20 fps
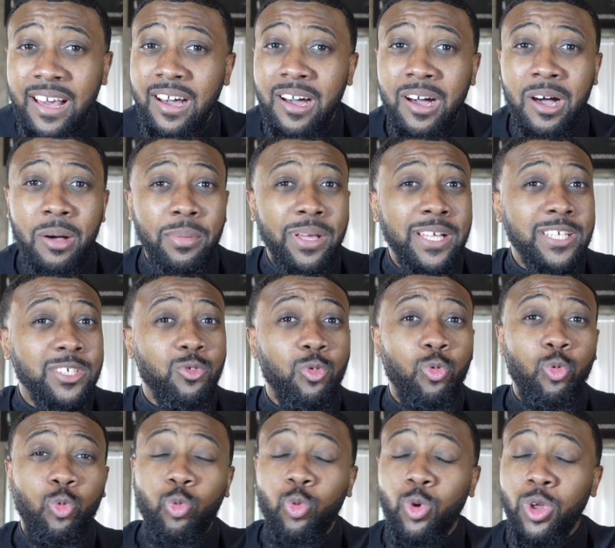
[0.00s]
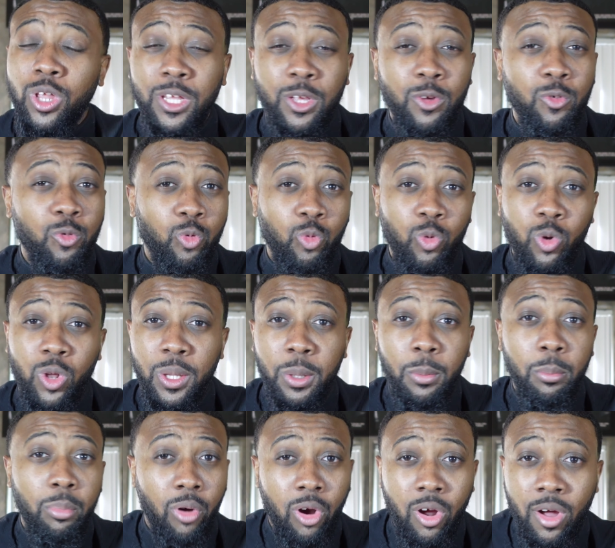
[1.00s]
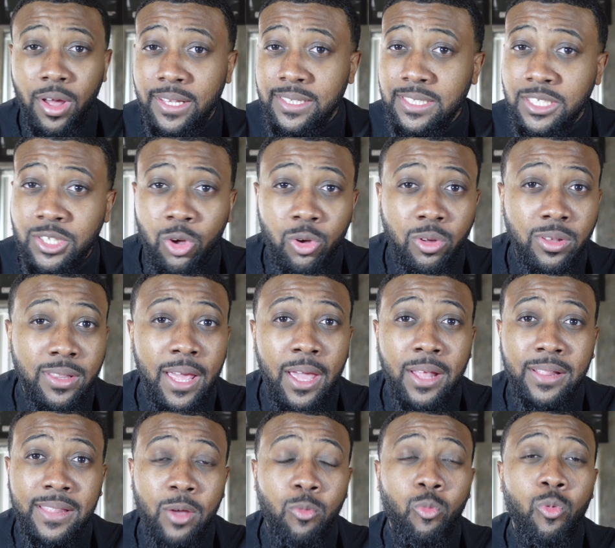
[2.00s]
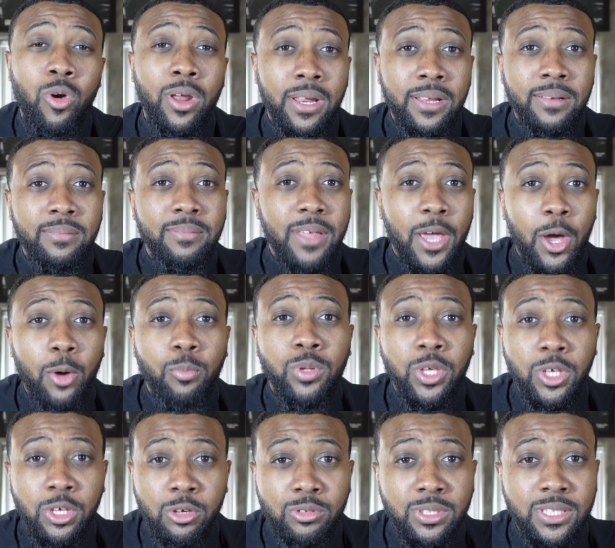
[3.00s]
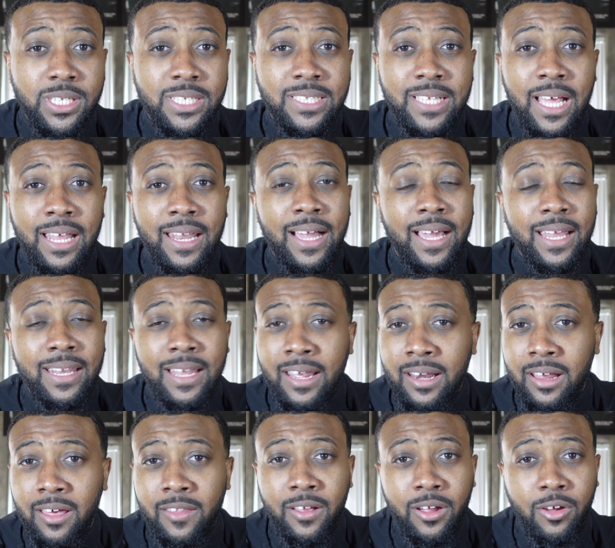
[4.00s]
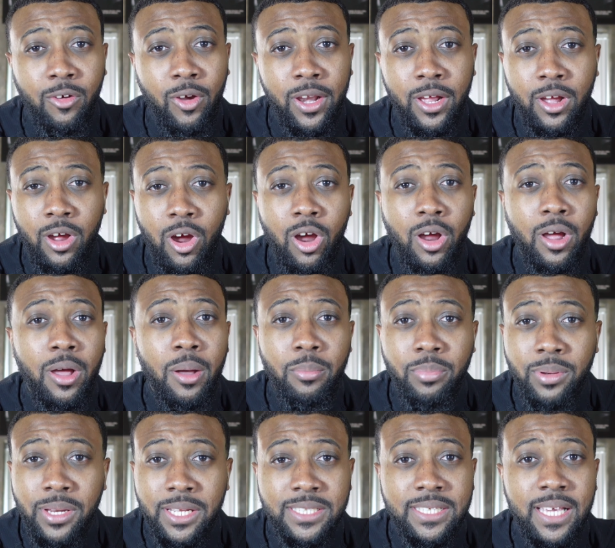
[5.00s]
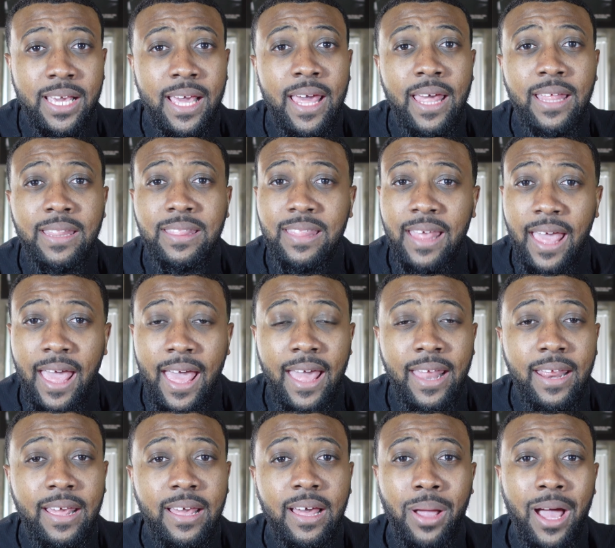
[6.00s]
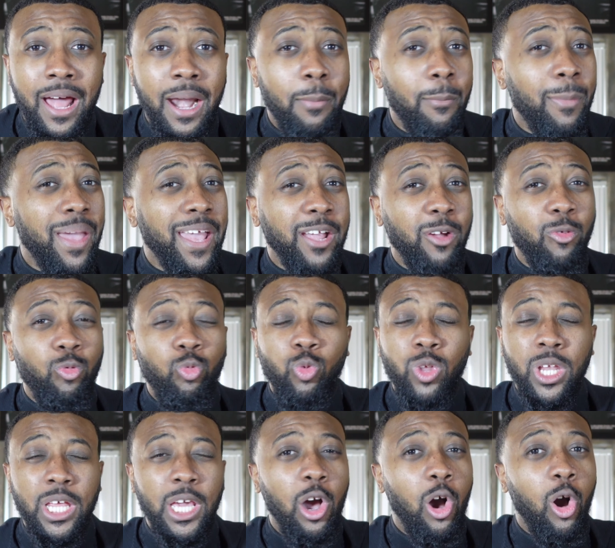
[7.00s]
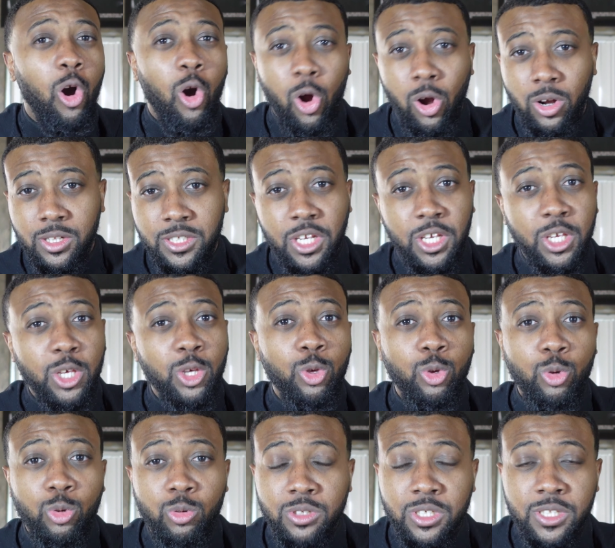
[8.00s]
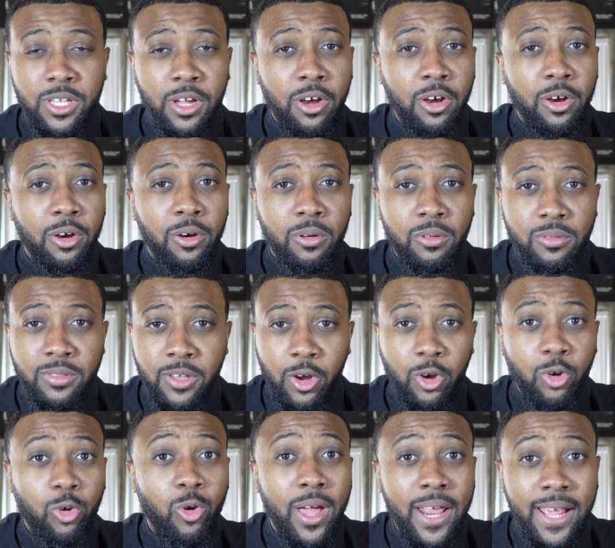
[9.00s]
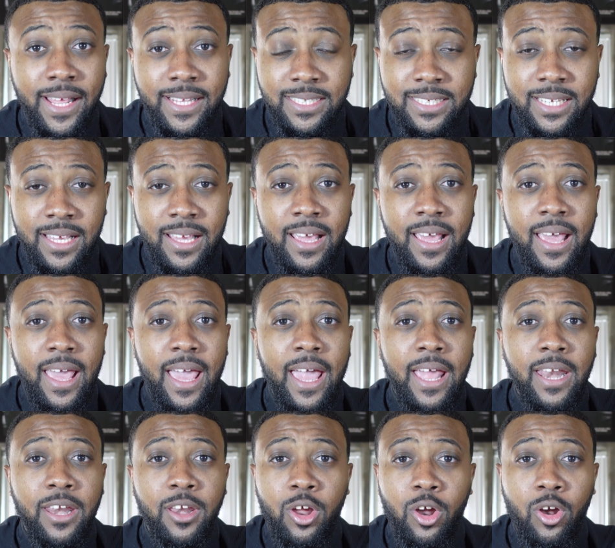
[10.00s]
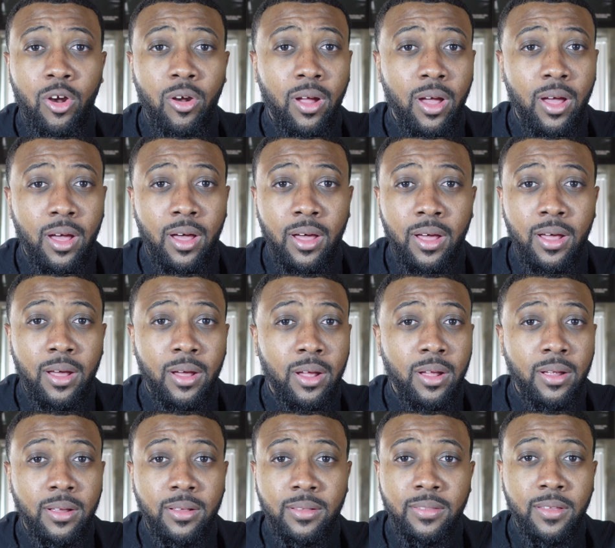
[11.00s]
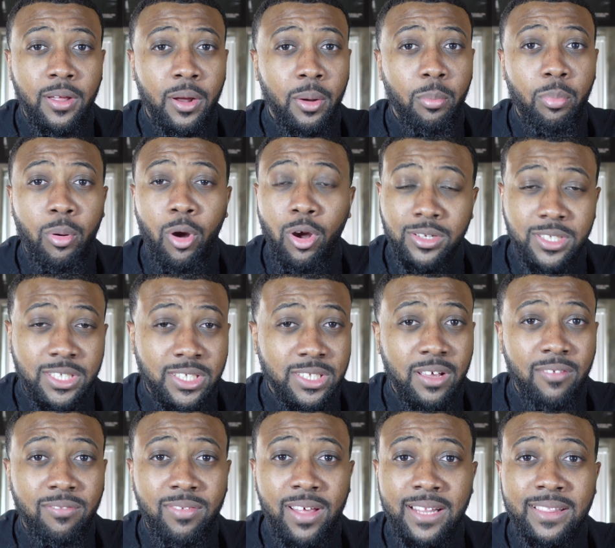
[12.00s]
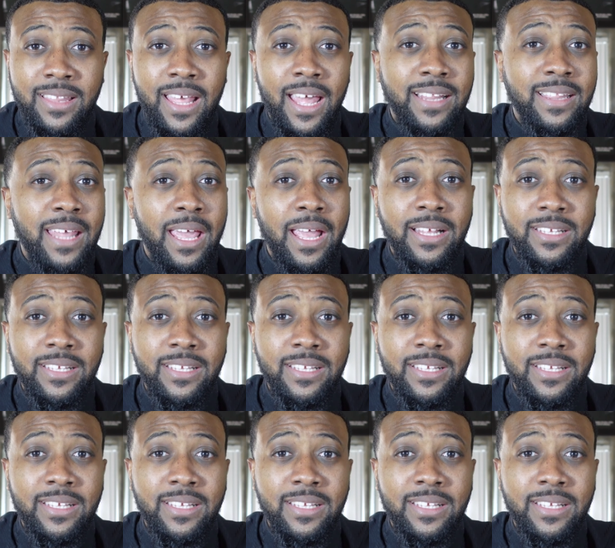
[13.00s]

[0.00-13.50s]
It's really, really broad. So they want to help you use this, not like a lot of other credit card companies that kind of make it really hard to use their credits and their perks and stuff like that.